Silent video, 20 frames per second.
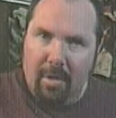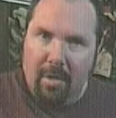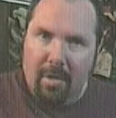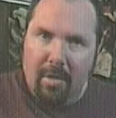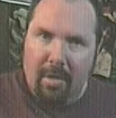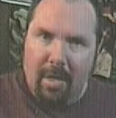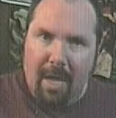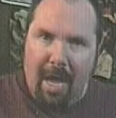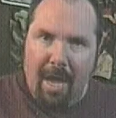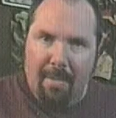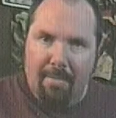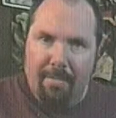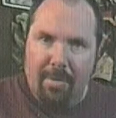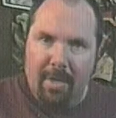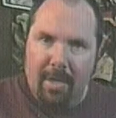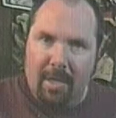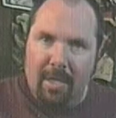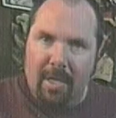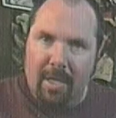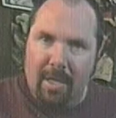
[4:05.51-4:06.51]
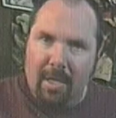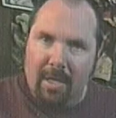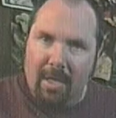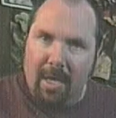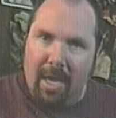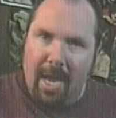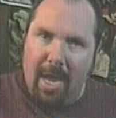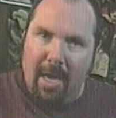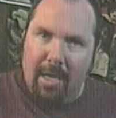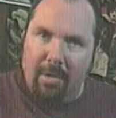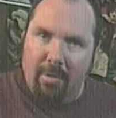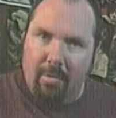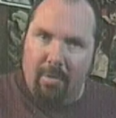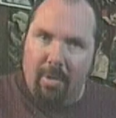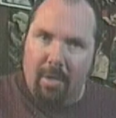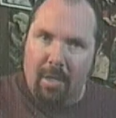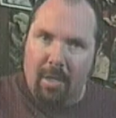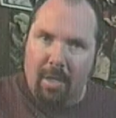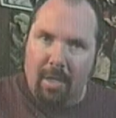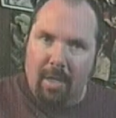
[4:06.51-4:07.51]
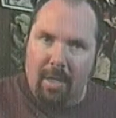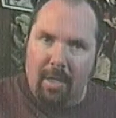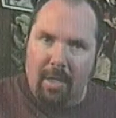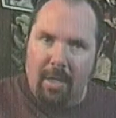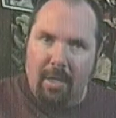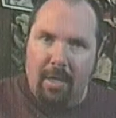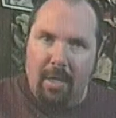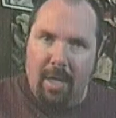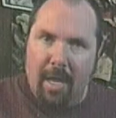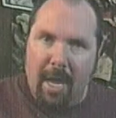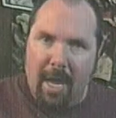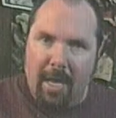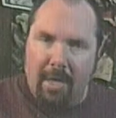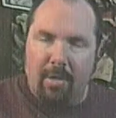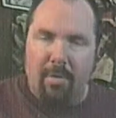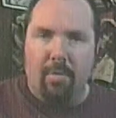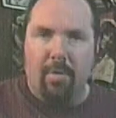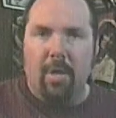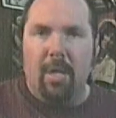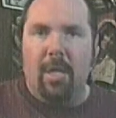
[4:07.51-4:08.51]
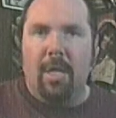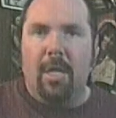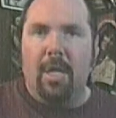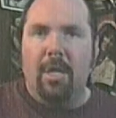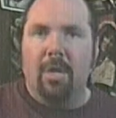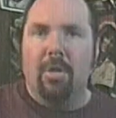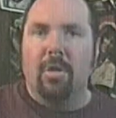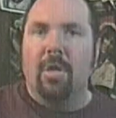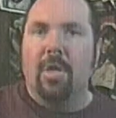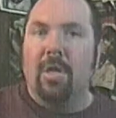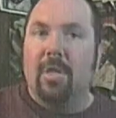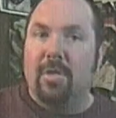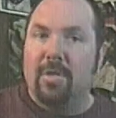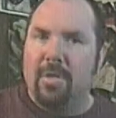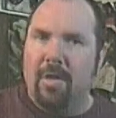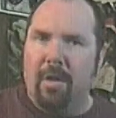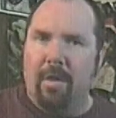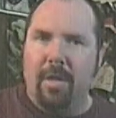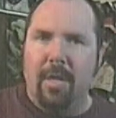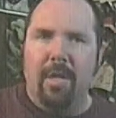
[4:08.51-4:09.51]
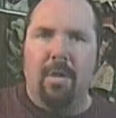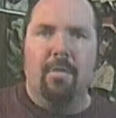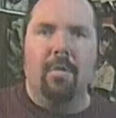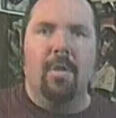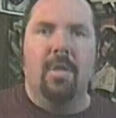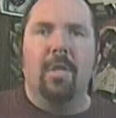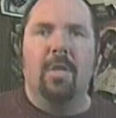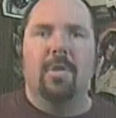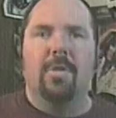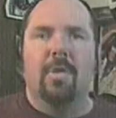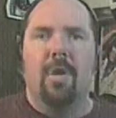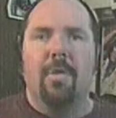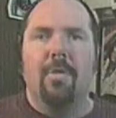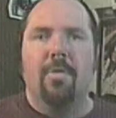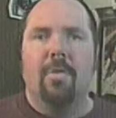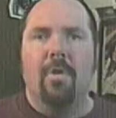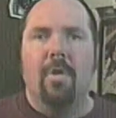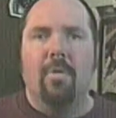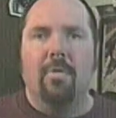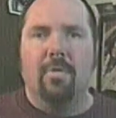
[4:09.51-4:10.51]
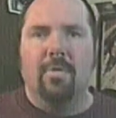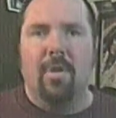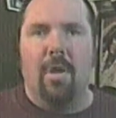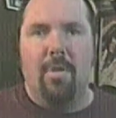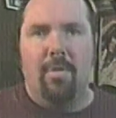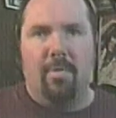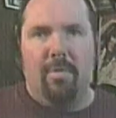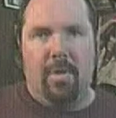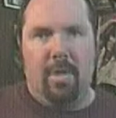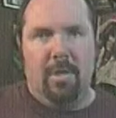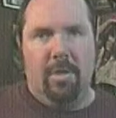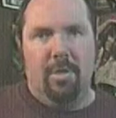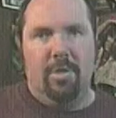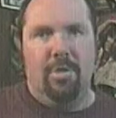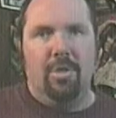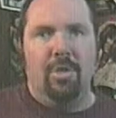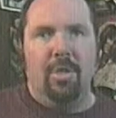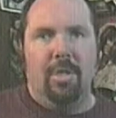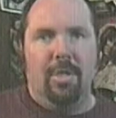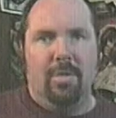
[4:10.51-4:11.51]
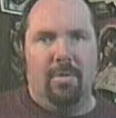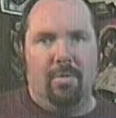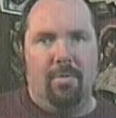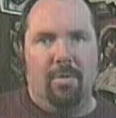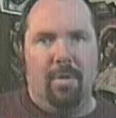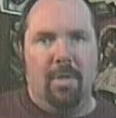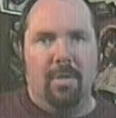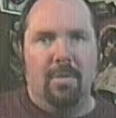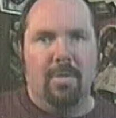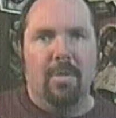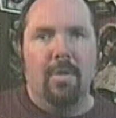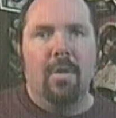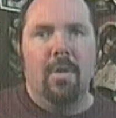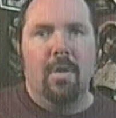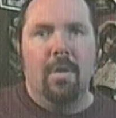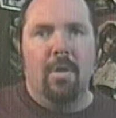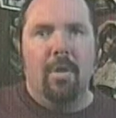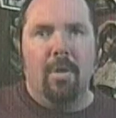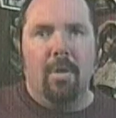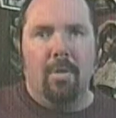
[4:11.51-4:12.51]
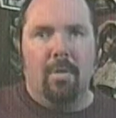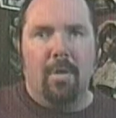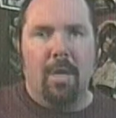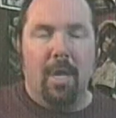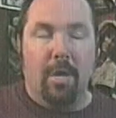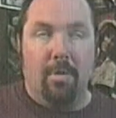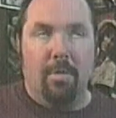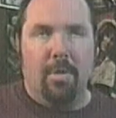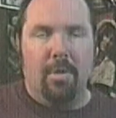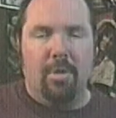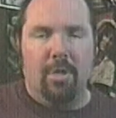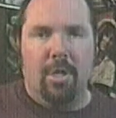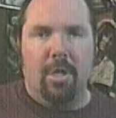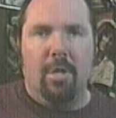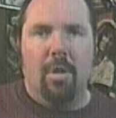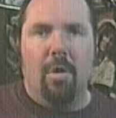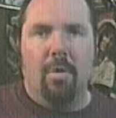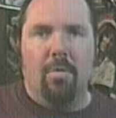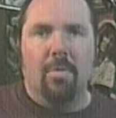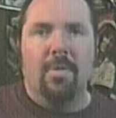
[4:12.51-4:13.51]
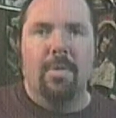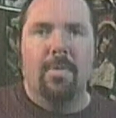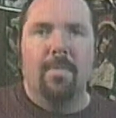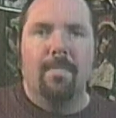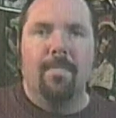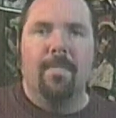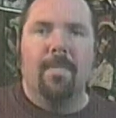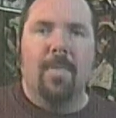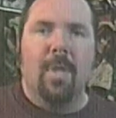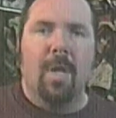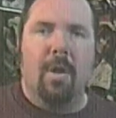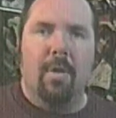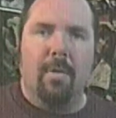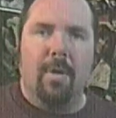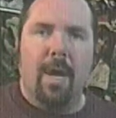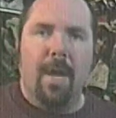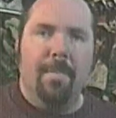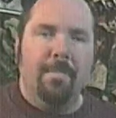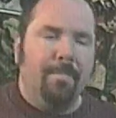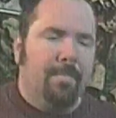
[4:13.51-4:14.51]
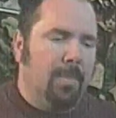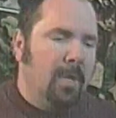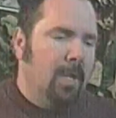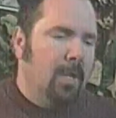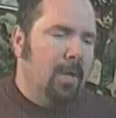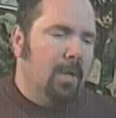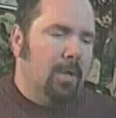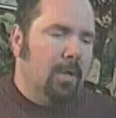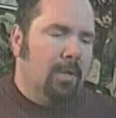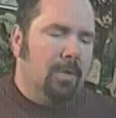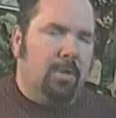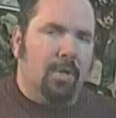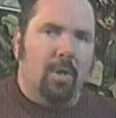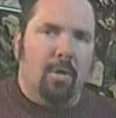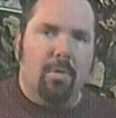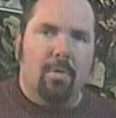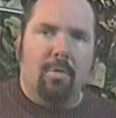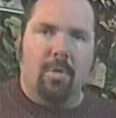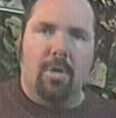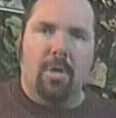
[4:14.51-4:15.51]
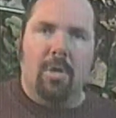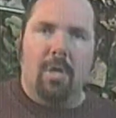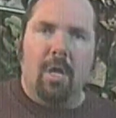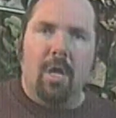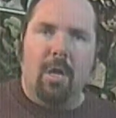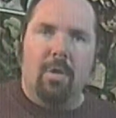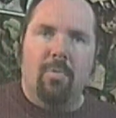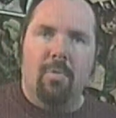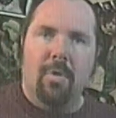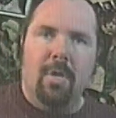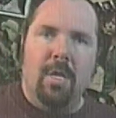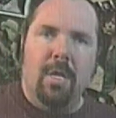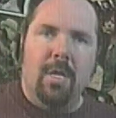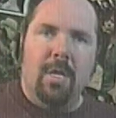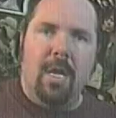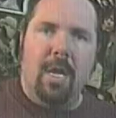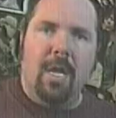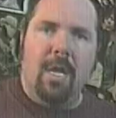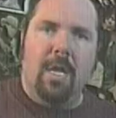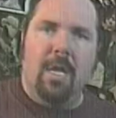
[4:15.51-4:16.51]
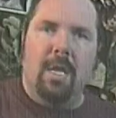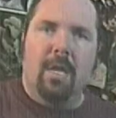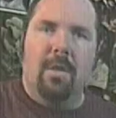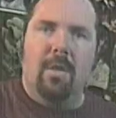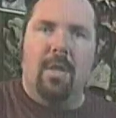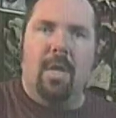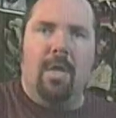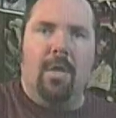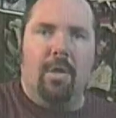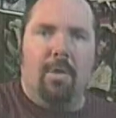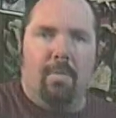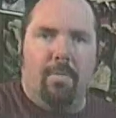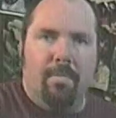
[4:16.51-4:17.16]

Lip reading: not picking accurately, you're going to start hearing these other notes other than the G strings, okay, or the G notes. Okay, so good luck with it, and thank you.